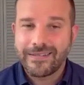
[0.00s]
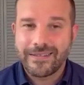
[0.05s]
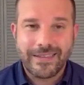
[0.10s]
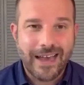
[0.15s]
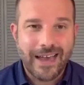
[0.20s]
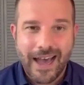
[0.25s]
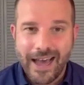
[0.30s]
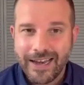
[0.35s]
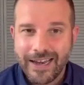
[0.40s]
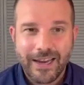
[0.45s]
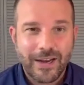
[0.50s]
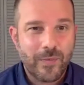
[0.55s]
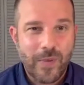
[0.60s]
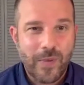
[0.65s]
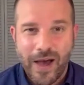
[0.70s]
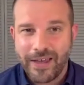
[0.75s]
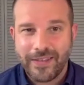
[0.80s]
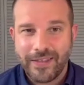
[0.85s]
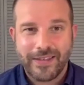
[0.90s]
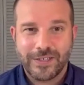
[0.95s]
guided
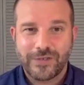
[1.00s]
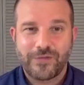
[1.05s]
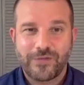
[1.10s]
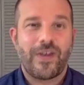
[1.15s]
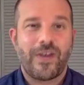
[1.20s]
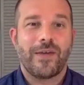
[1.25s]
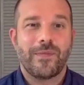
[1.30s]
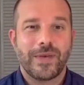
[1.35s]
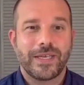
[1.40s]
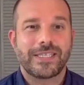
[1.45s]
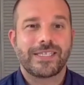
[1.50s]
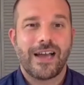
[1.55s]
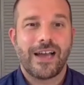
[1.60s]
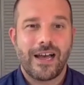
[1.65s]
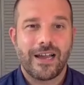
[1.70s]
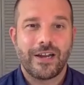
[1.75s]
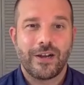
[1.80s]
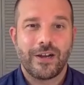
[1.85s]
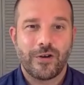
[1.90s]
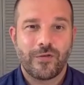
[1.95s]
by this famous
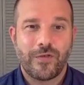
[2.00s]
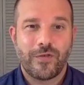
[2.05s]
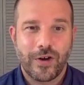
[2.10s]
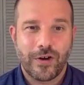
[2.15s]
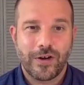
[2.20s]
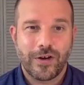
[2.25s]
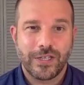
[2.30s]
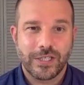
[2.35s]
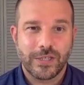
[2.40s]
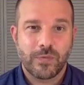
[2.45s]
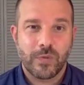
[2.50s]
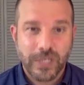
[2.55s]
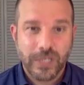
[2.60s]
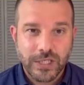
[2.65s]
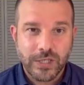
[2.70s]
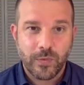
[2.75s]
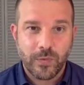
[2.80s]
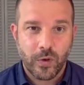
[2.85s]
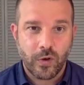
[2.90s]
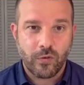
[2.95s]
non-interference
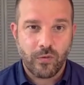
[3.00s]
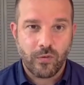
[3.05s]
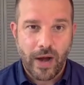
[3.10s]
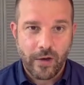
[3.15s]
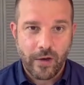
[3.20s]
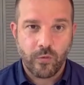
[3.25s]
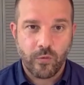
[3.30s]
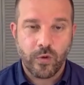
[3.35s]
principle, right?